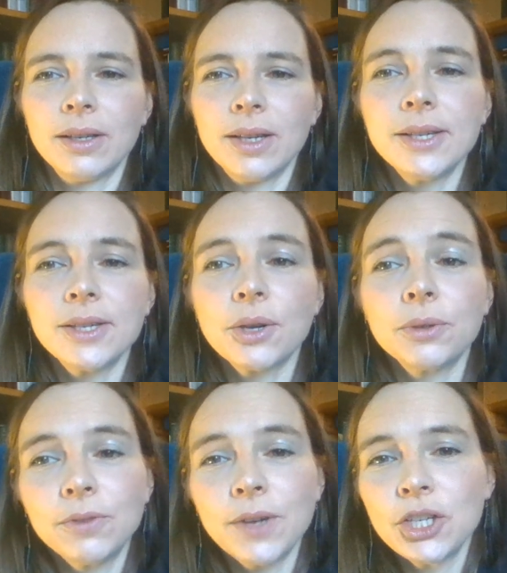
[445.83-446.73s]
His
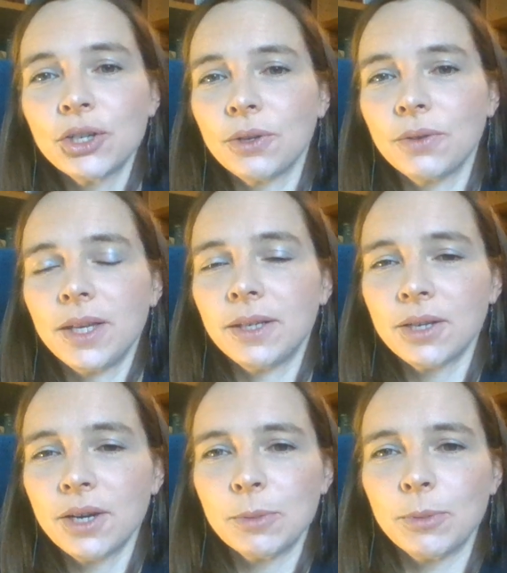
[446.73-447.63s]
confession of the
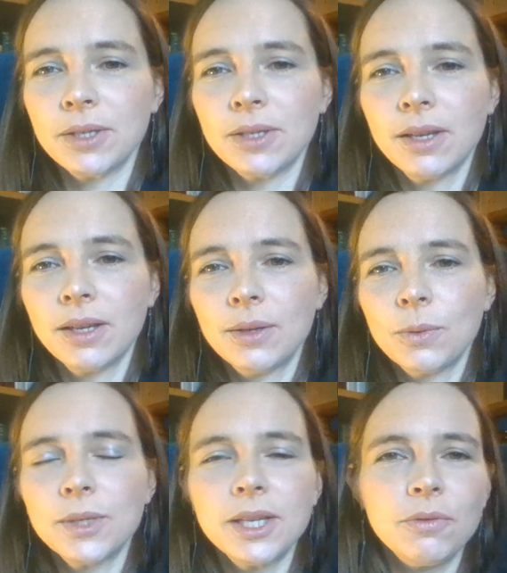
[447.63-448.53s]
indictment
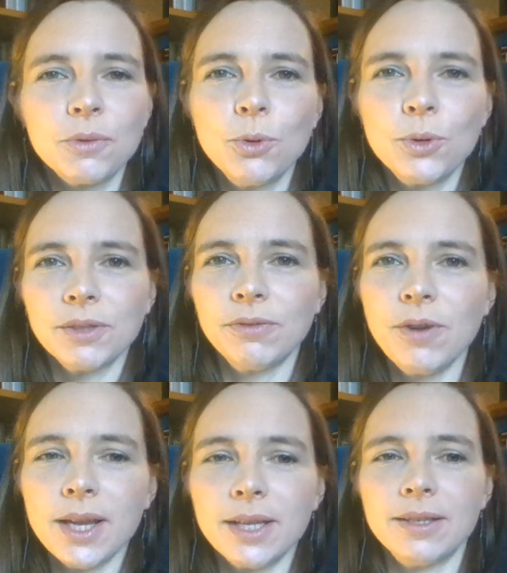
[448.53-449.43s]
was even more
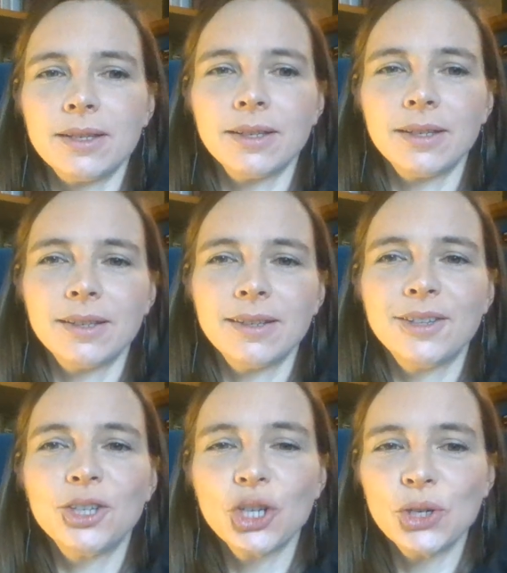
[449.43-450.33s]
defiant
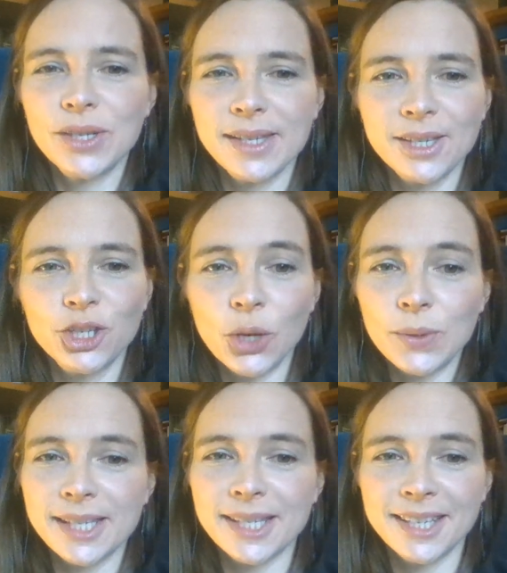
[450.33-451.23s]
than
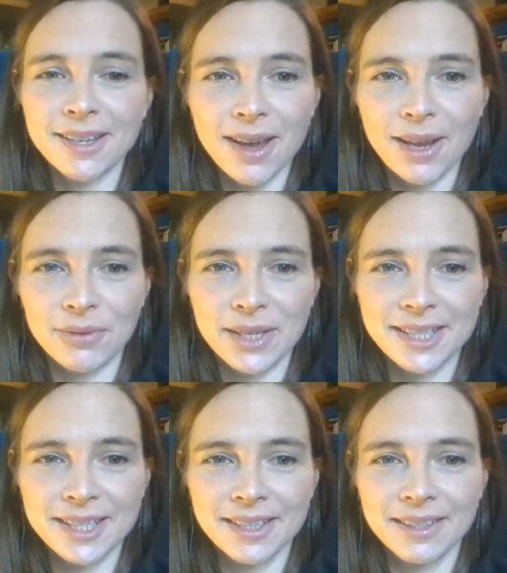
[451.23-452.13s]
Jones's denial of it.